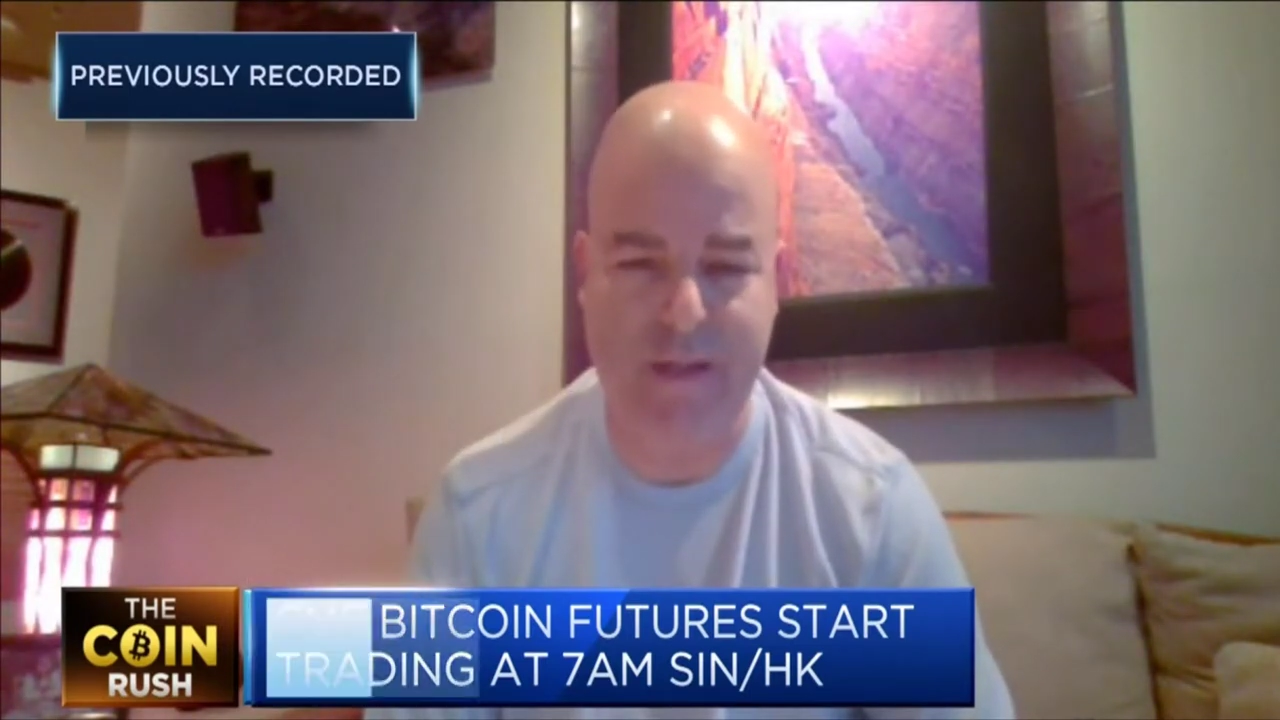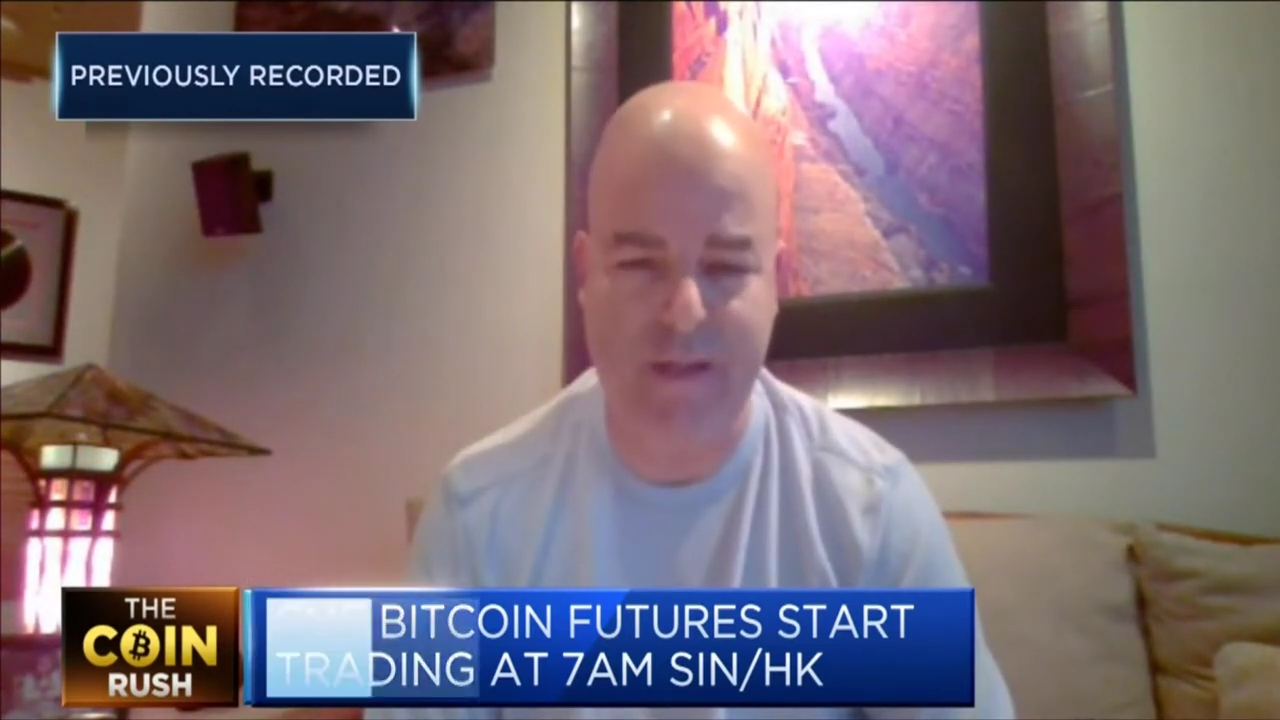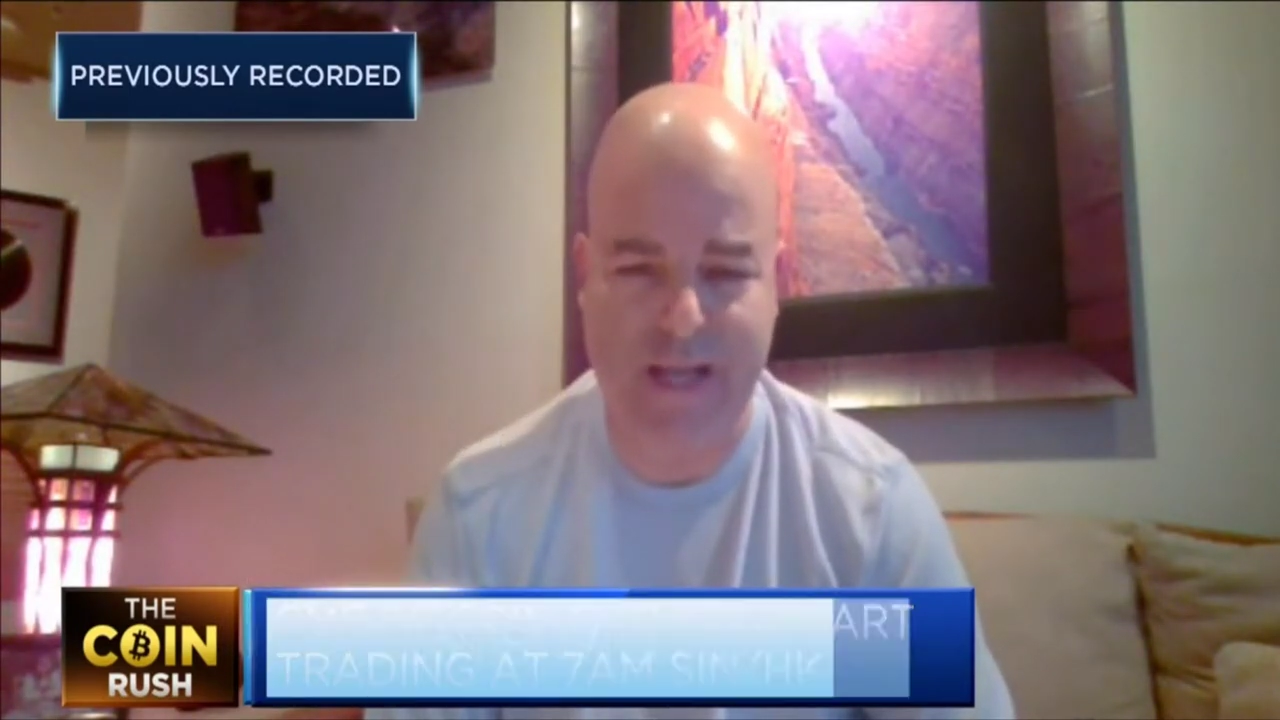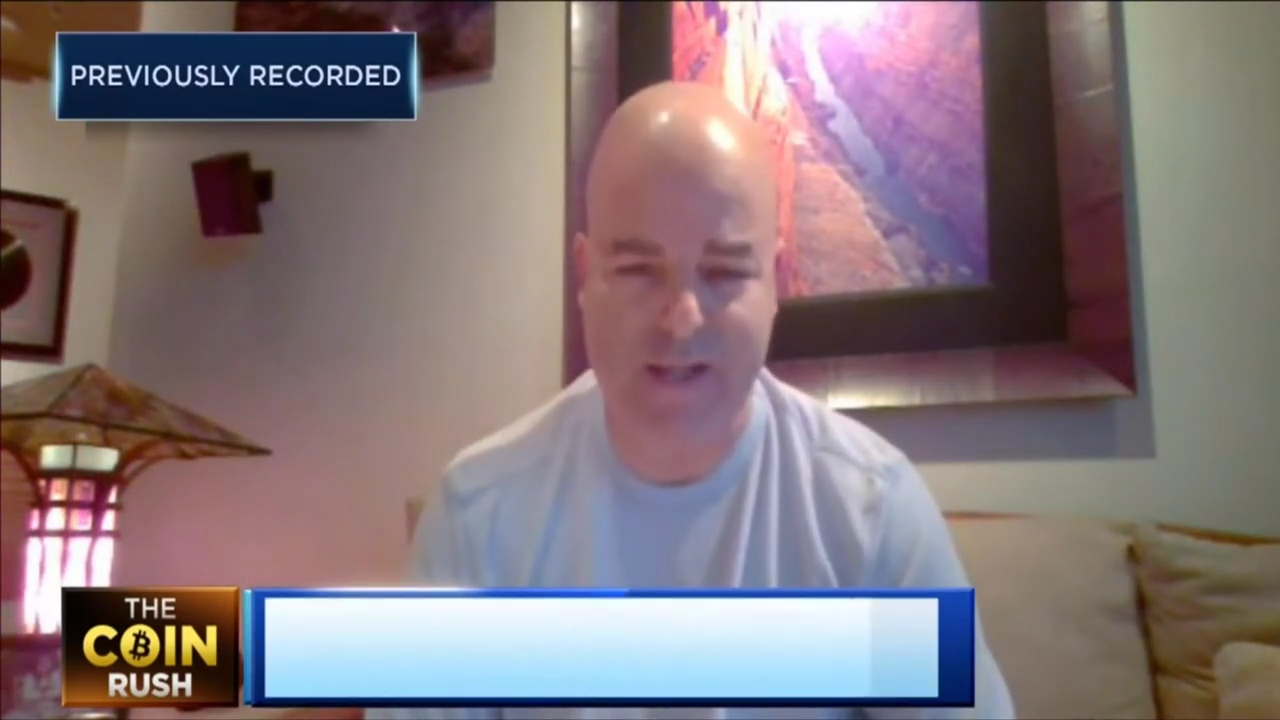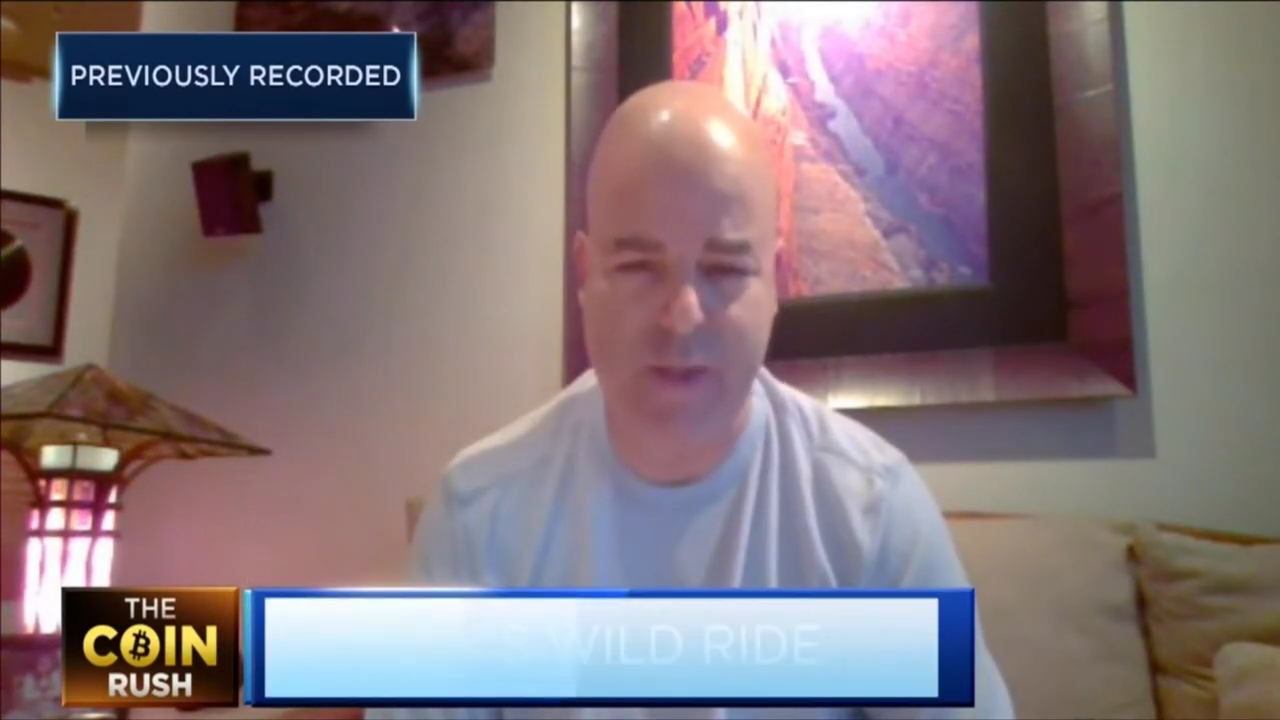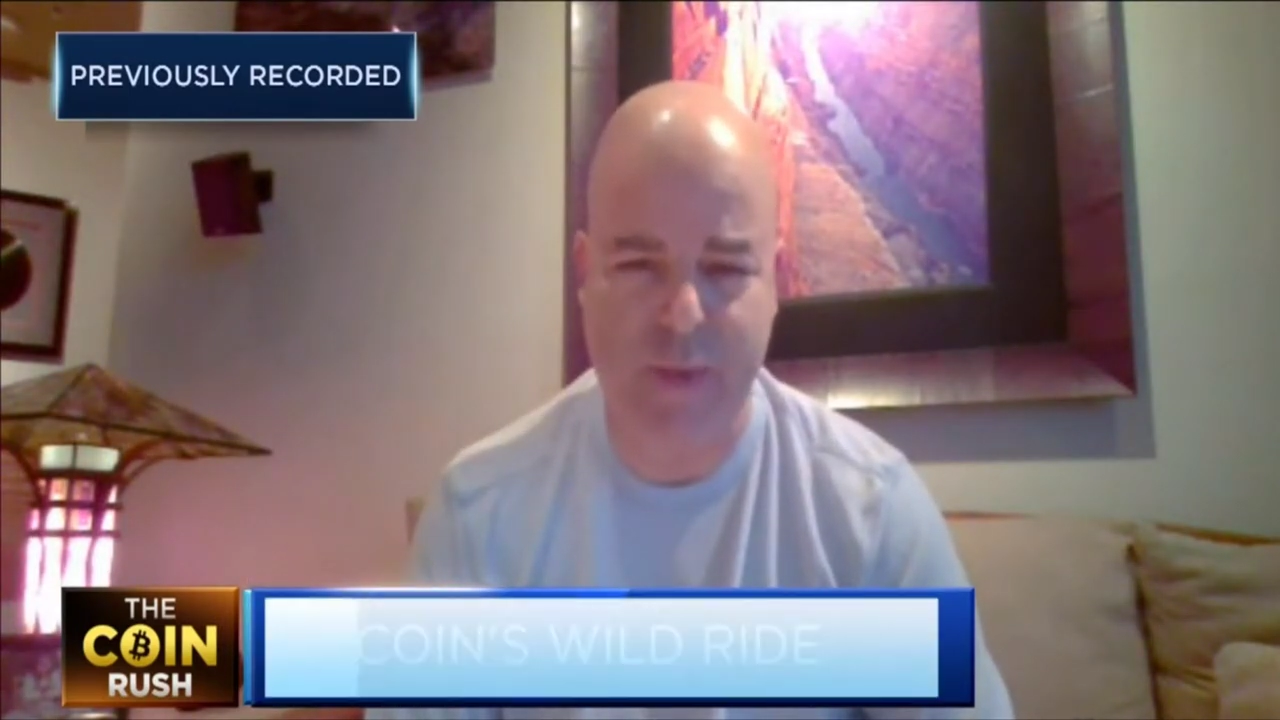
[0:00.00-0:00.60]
last